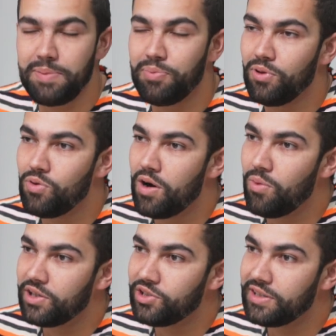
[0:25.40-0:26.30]
people who are
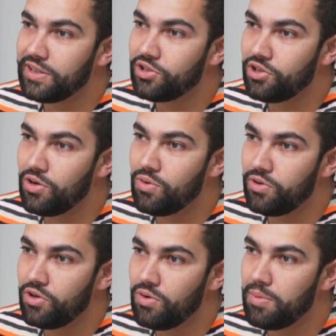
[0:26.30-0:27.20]
watching this show
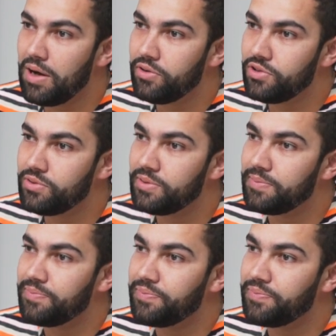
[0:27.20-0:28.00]
know about you?